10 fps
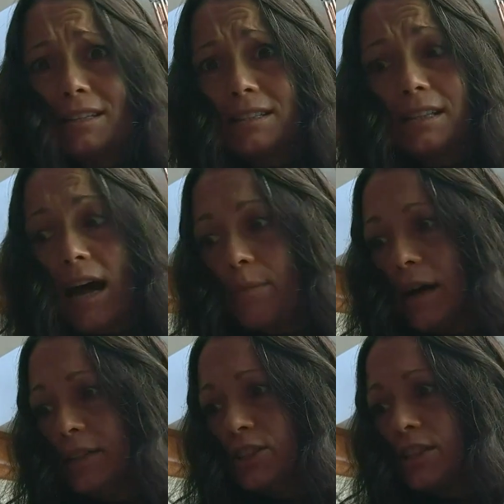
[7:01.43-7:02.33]
to stop,
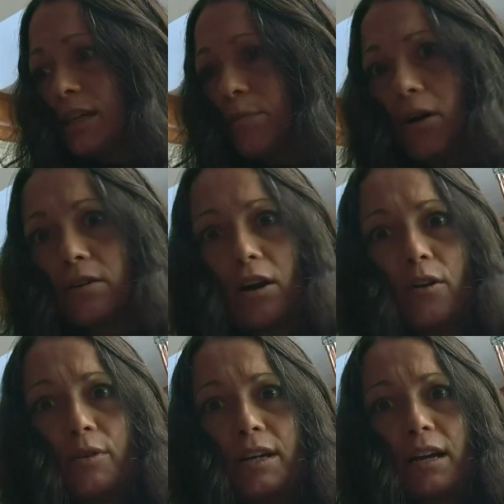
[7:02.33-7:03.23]
I just keep on
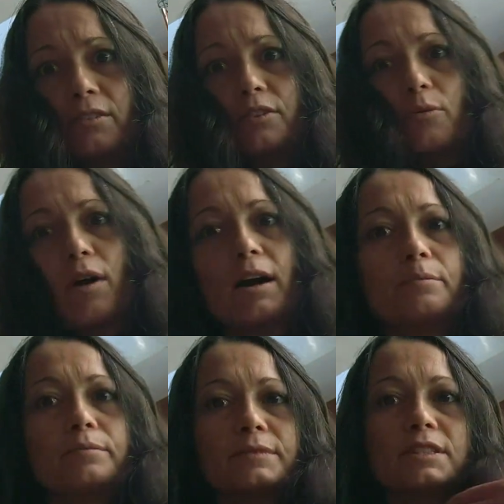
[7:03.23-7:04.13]
going. I don't know why
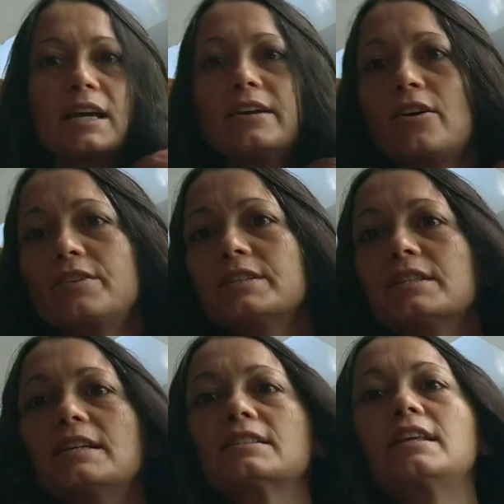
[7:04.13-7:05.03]
I'm saying all these
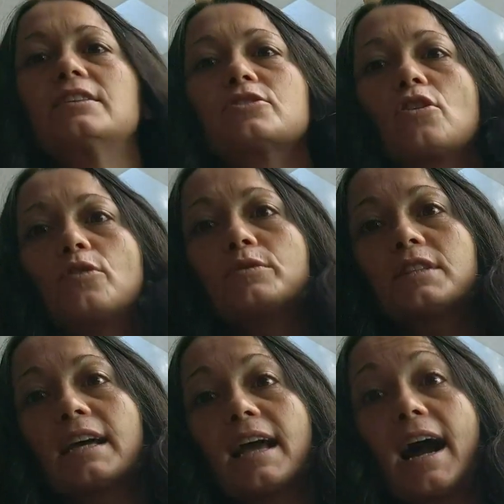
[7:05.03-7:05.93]
things. And this girl was
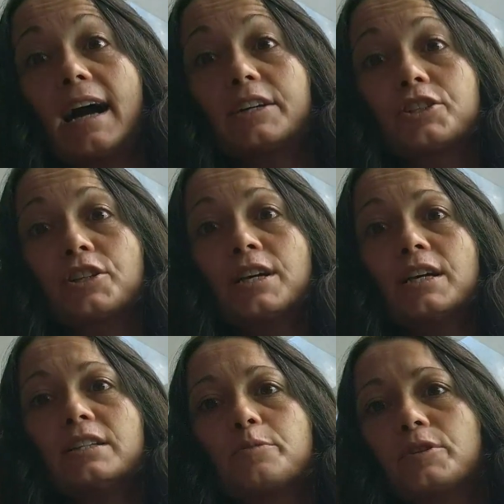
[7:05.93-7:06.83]
like, actually,
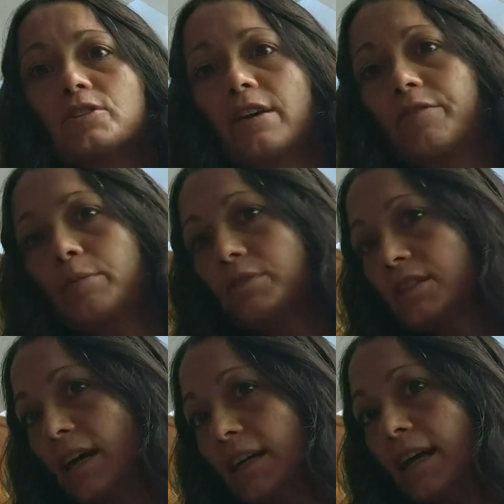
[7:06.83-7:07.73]
it's been stuff I'm
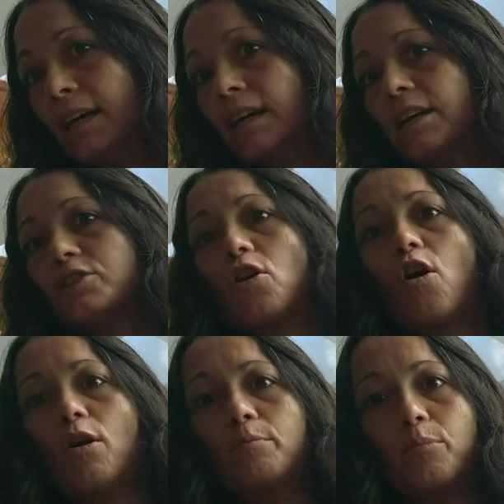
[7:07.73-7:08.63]
studying. It's
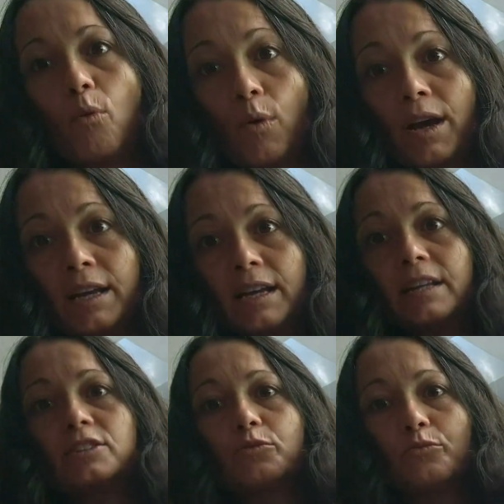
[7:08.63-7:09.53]
on point.
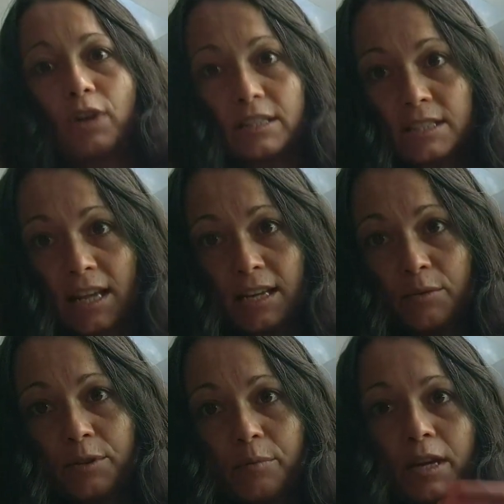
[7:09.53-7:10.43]
It's resonating
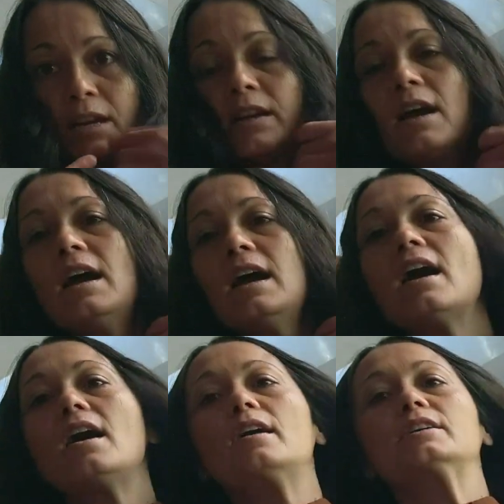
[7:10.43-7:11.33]
with me.
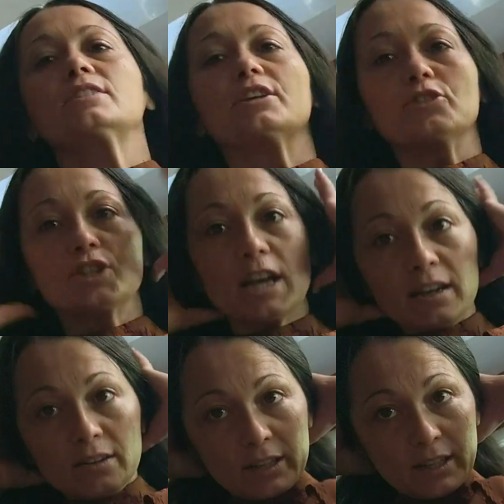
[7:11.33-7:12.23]
It's like you're
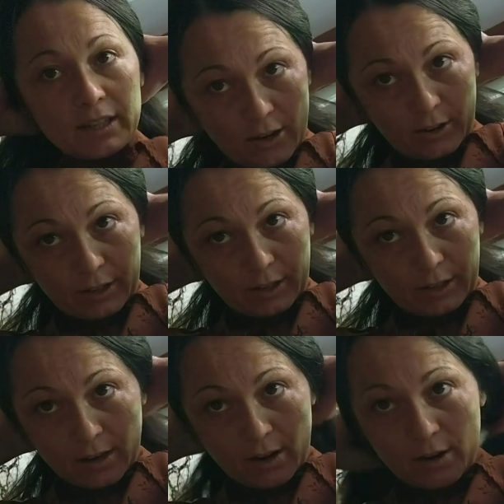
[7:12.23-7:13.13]
channeling, you know? And I was
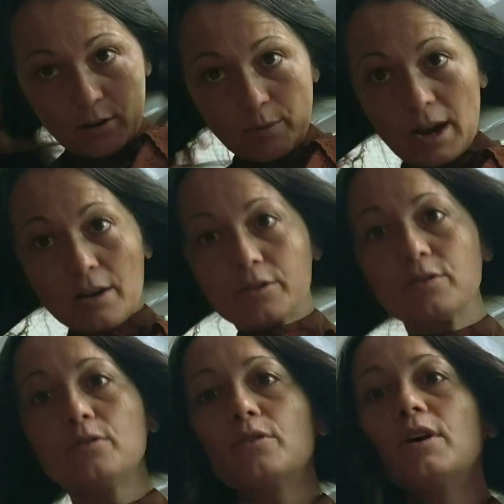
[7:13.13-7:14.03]
like, oh, wow,
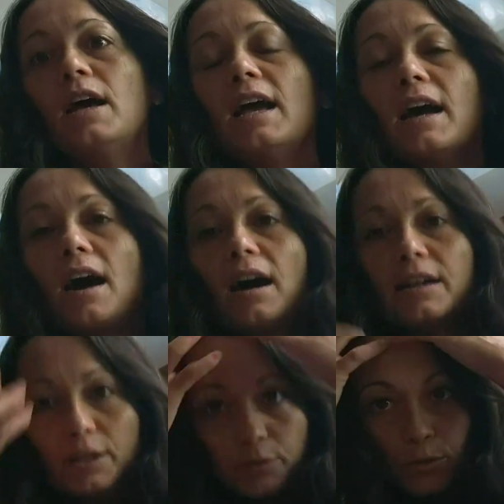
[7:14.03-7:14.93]
cool.
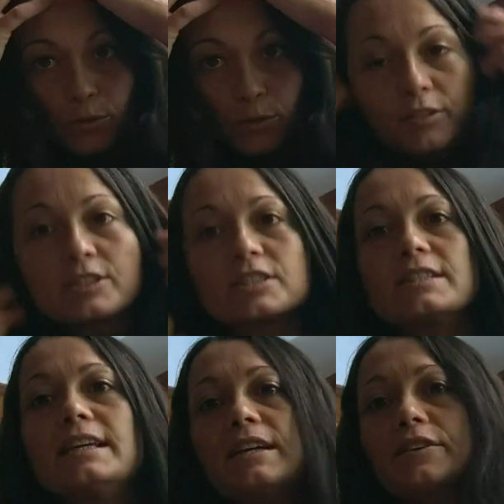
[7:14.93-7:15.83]
It was well
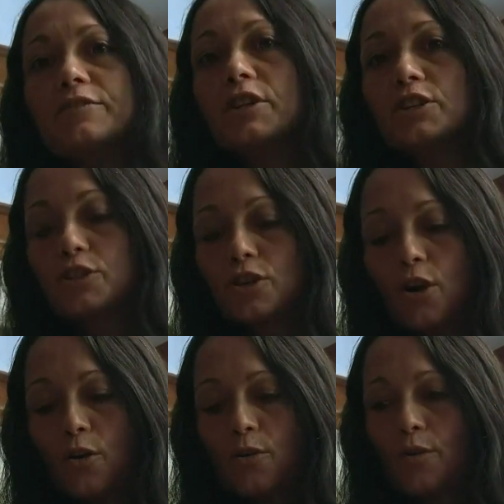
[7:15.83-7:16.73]
received.
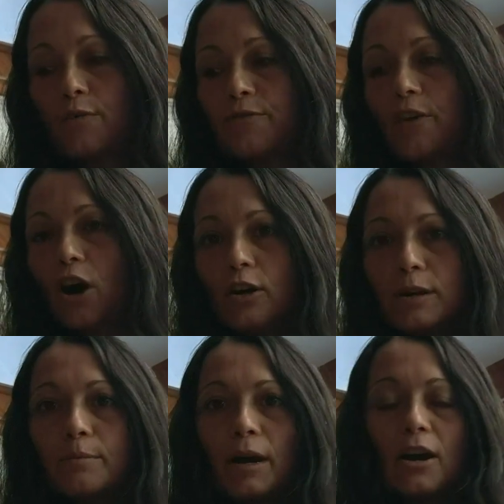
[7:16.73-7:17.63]
So
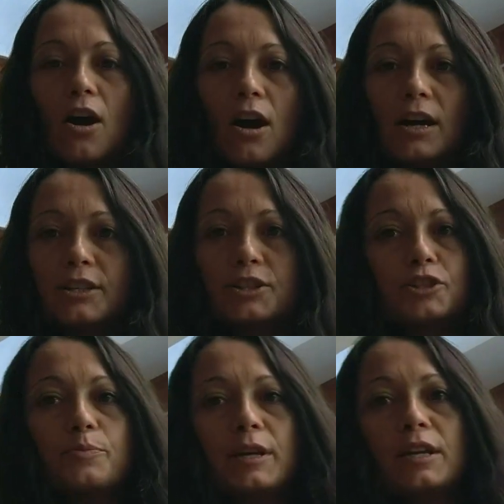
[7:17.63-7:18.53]
following my heart and
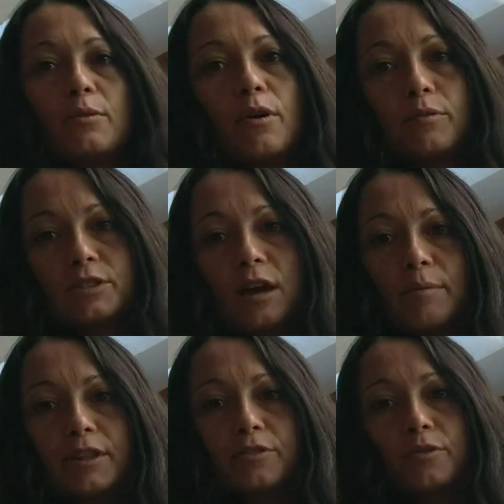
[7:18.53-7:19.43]
just speaking what was
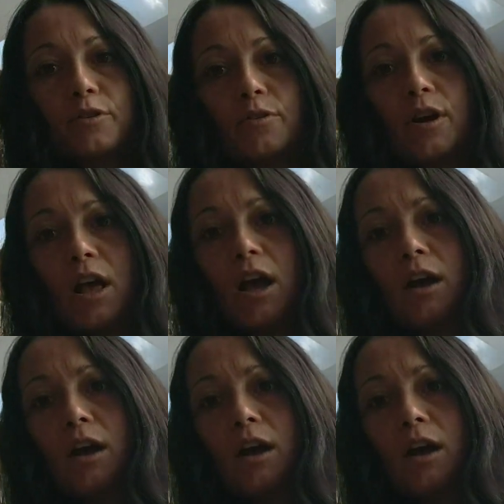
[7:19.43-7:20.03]
coming through